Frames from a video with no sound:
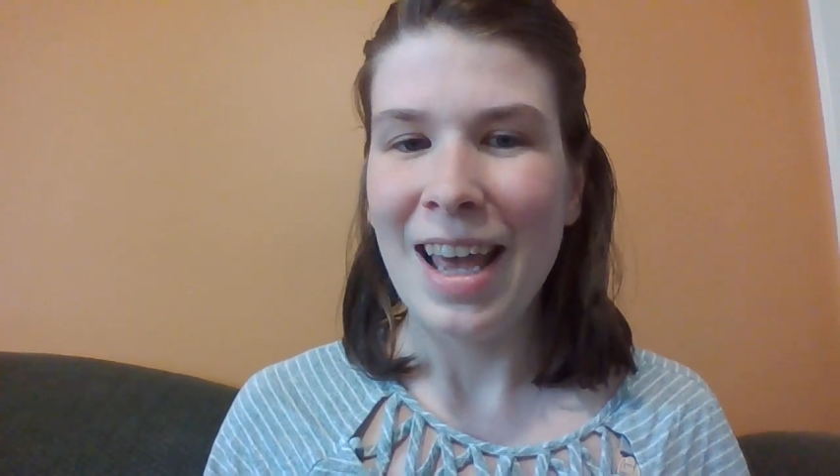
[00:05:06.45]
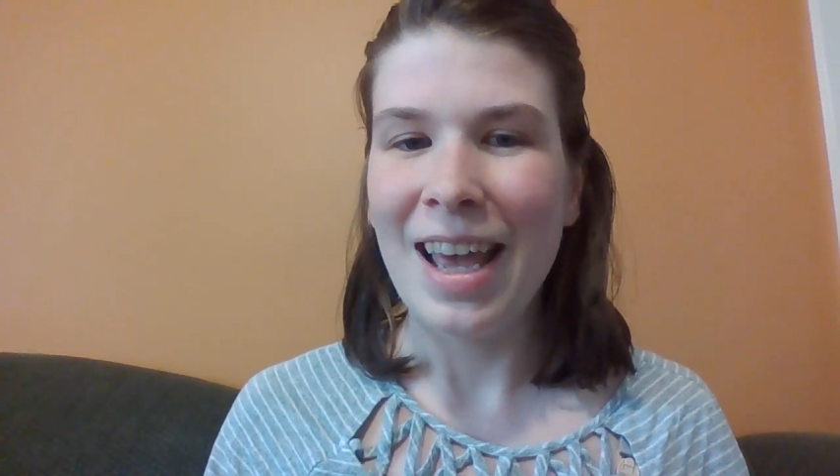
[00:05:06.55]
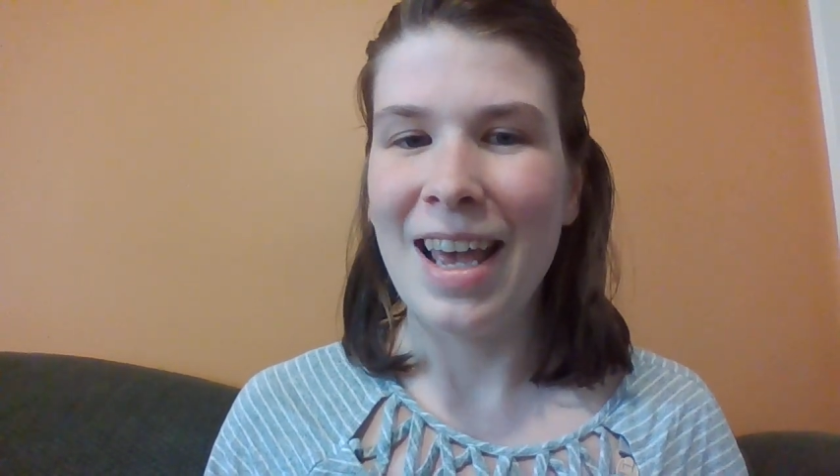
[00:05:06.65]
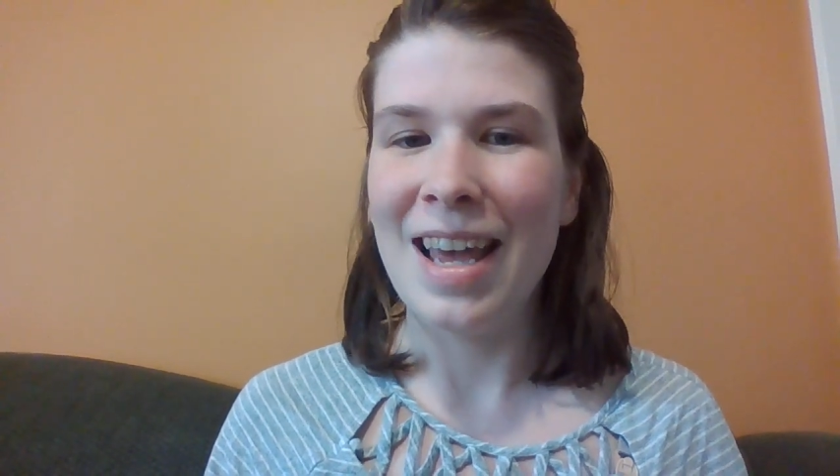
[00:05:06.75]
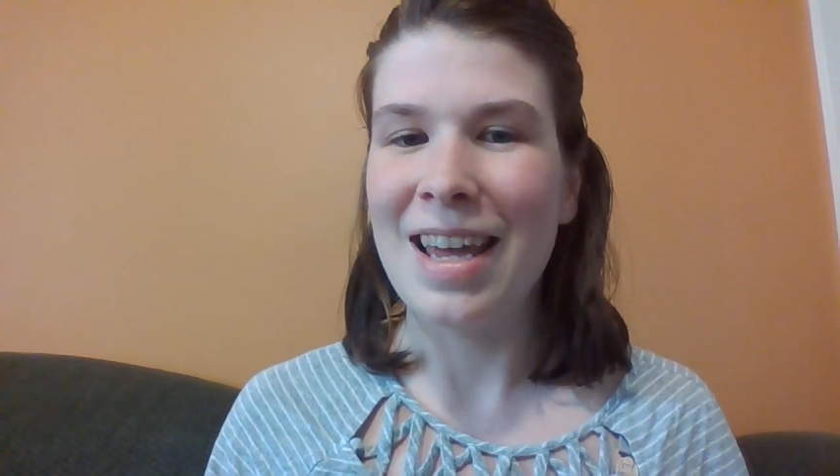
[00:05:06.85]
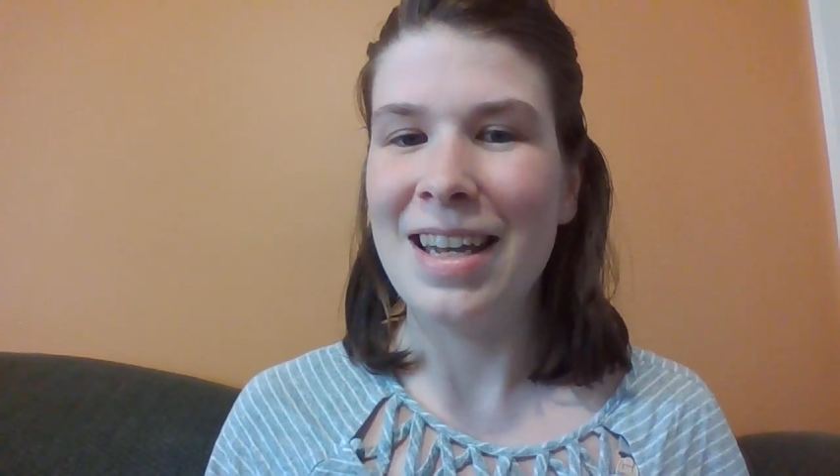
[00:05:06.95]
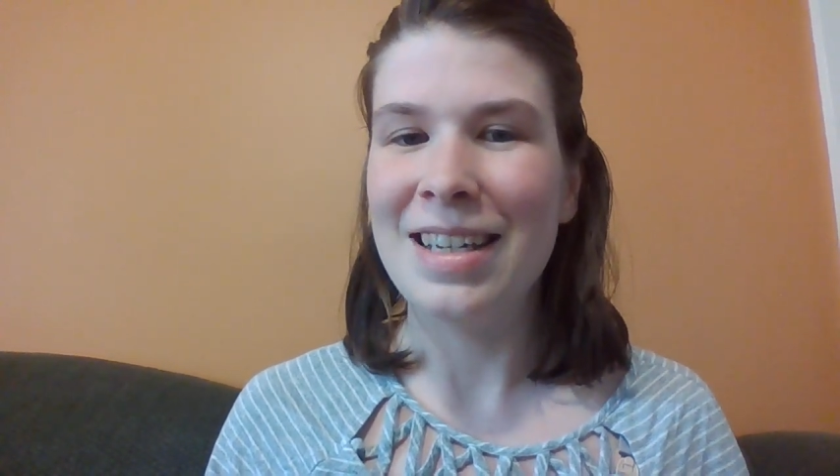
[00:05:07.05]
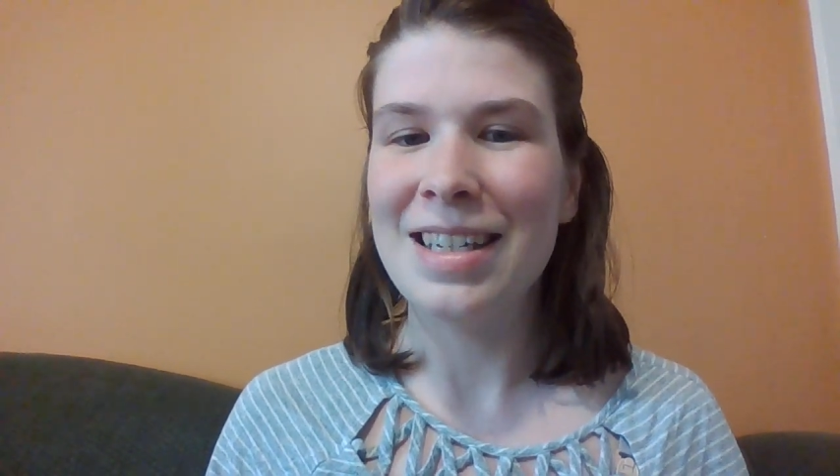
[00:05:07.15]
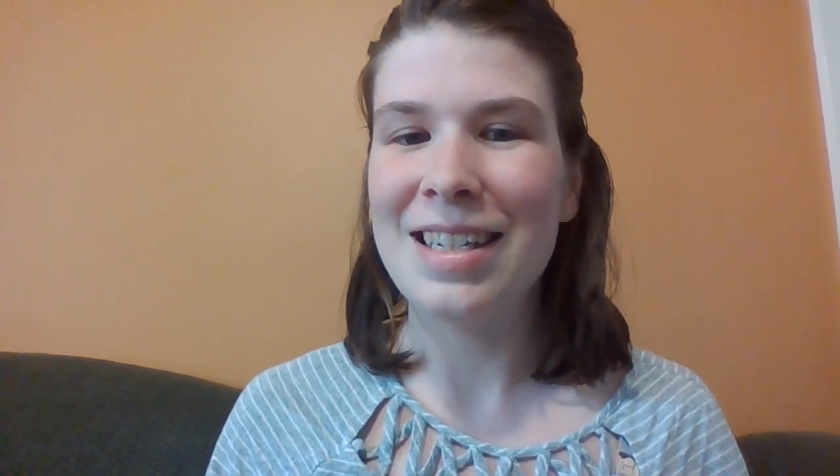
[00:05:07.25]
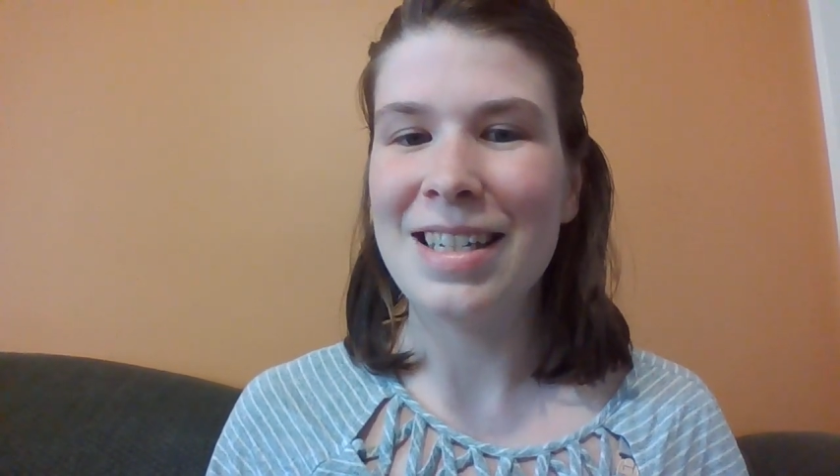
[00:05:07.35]

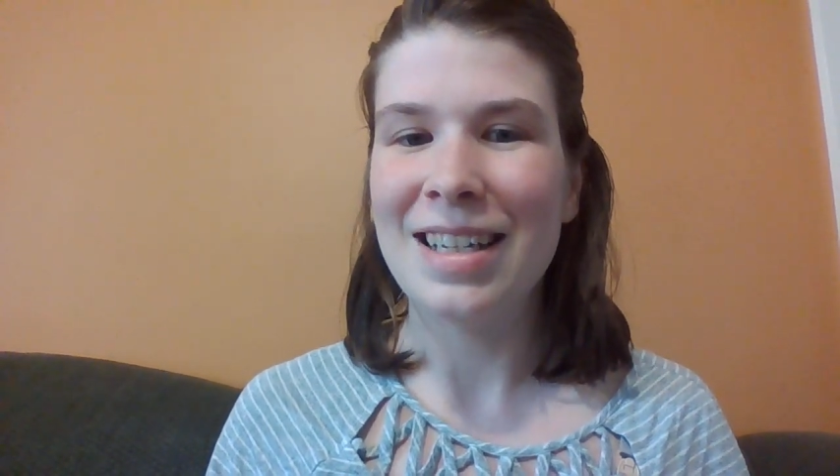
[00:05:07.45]
and